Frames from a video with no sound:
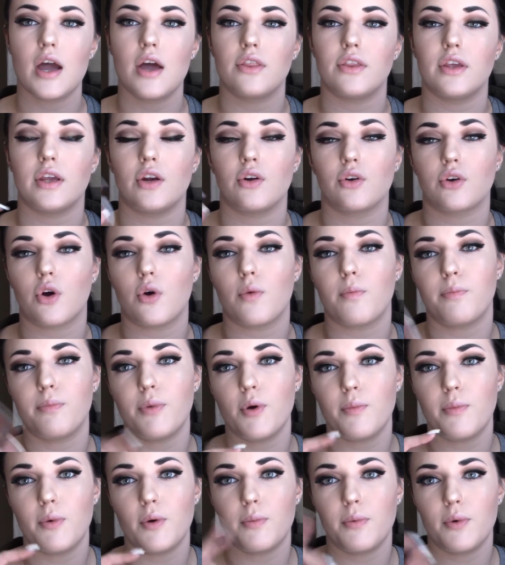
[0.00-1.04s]
Then it'll go
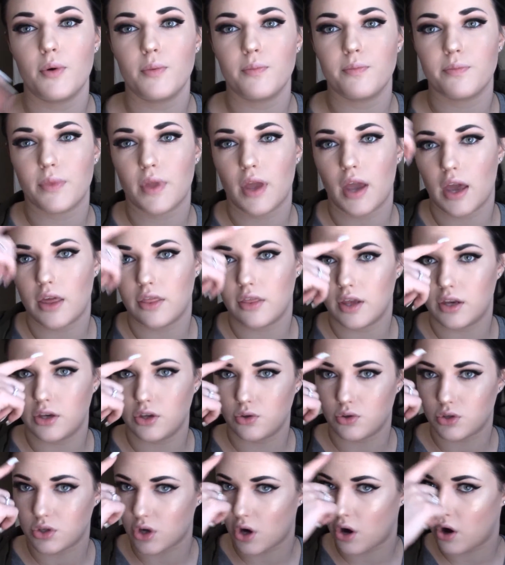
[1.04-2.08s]
boop, boop, boop. And then
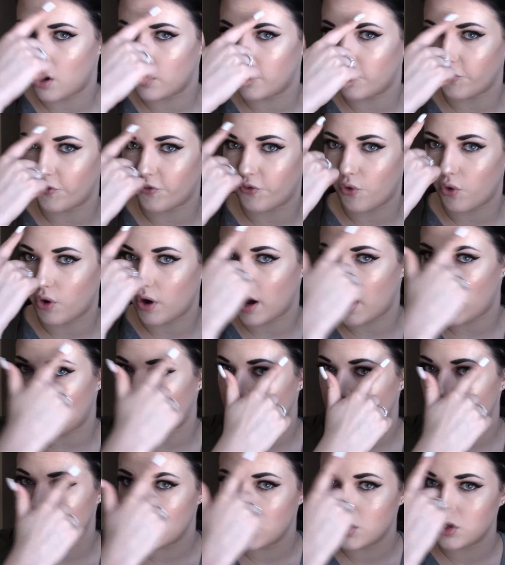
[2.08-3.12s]
you start on your forehead.